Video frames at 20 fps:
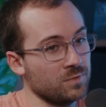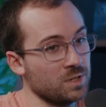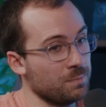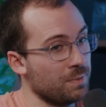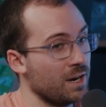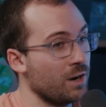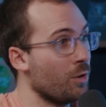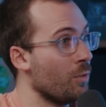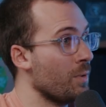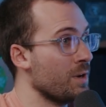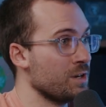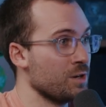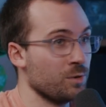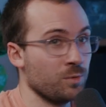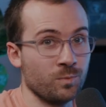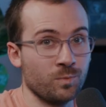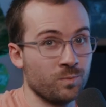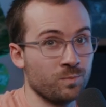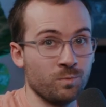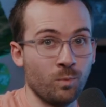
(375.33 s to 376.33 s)
Depending on when
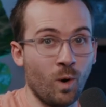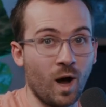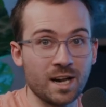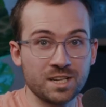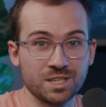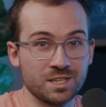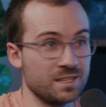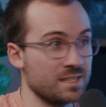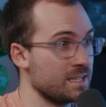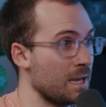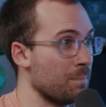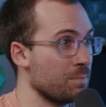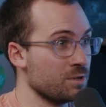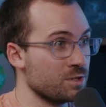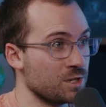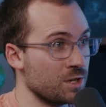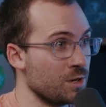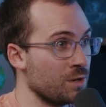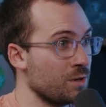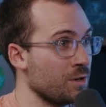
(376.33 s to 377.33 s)
you're watching this
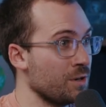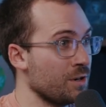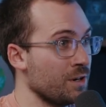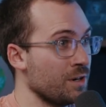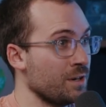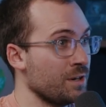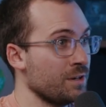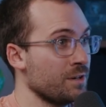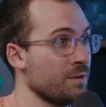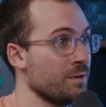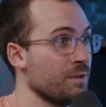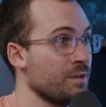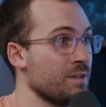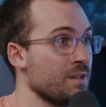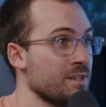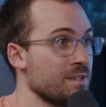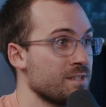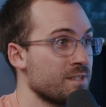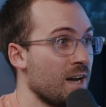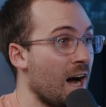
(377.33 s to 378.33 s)
episode or
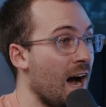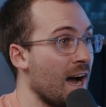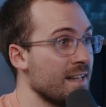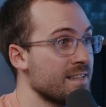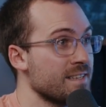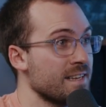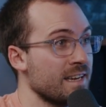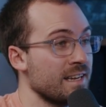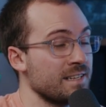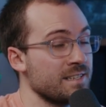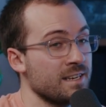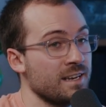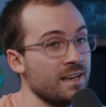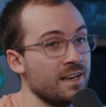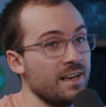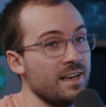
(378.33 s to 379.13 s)
this content,